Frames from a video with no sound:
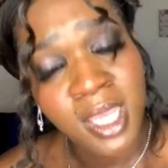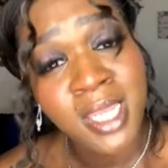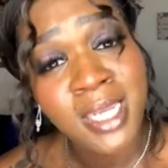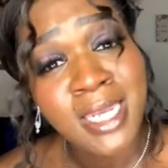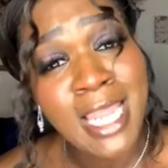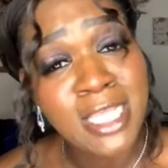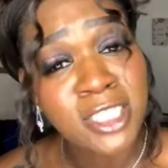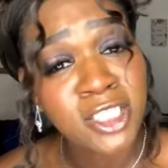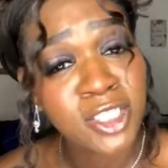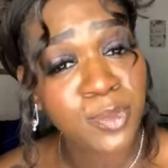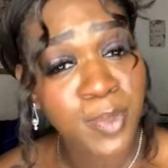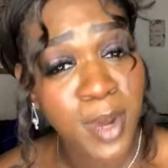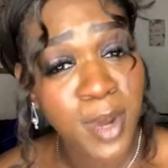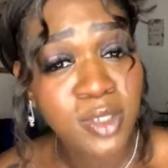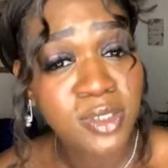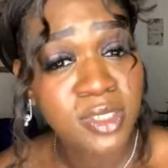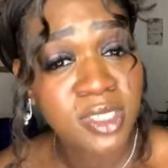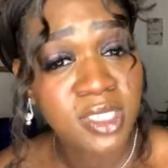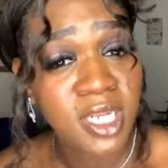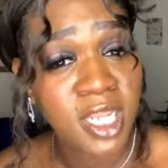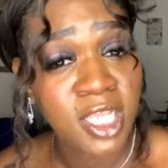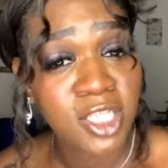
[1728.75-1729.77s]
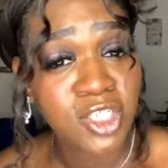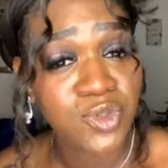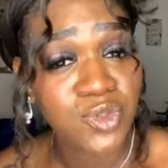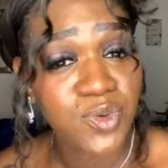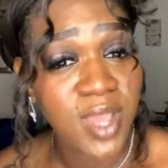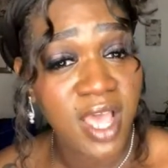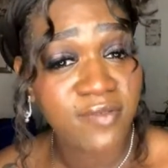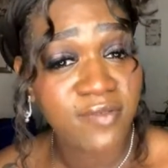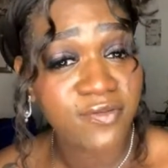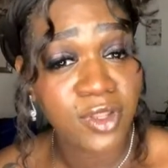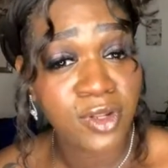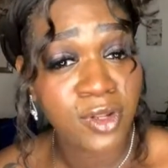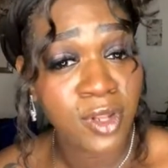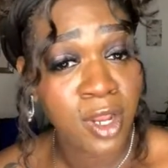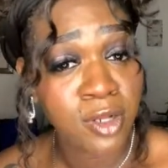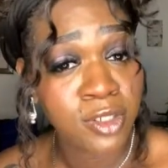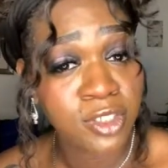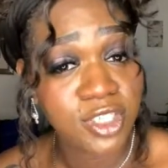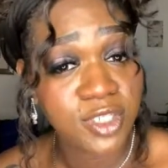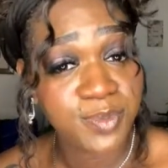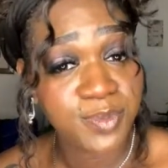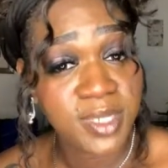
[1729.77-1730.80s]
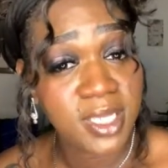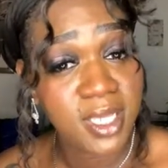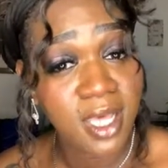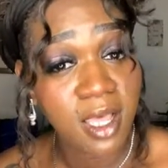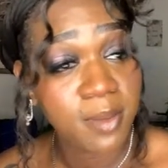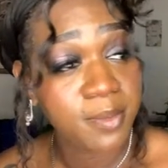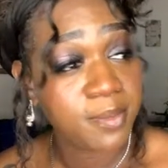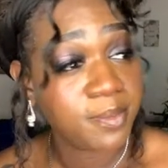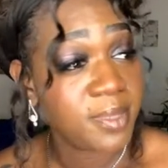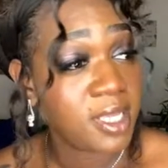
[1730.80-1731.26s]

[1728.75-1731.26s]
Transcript: That's the person that you have to learn to become.